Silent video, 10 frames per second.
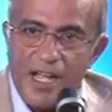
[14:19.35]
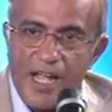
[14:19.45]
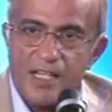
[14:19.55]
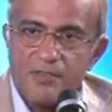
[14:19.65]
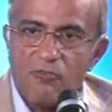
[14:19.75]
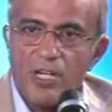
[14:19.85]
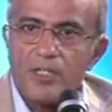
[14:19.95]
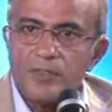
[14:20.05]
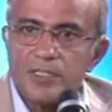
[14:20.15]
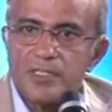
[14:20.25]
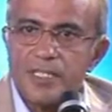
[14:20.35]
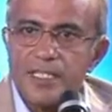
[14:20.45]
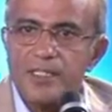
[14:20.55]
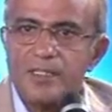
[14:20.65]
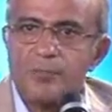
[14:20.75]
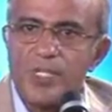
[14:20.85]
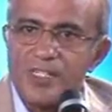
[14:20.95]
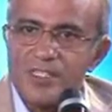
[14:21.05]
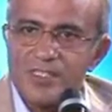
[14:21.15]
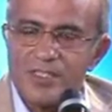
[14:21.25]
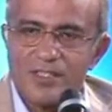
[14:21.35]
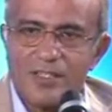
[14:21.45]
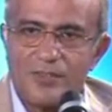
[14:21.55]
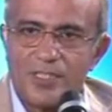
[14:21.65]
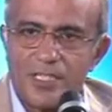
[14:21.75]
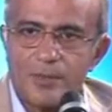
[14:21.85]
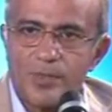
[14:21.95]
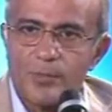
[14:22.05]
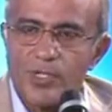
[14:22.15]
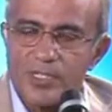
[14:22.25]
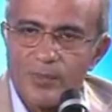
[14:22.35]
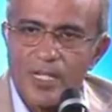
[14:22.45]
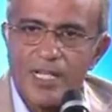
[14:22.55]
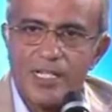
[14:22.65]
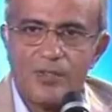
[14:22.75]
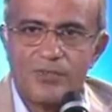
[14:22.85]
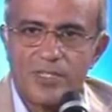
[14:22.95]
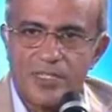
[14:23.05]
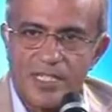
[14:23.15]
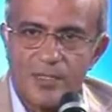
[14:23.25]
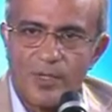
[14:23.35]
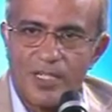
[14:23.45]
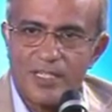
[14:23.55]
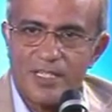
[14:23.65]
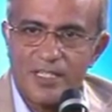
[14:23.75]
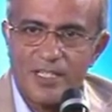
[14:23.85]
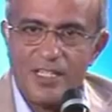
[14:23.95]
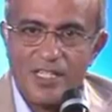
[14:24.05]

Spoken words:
as one of the 3 P's of the triple bottom line of sustainability,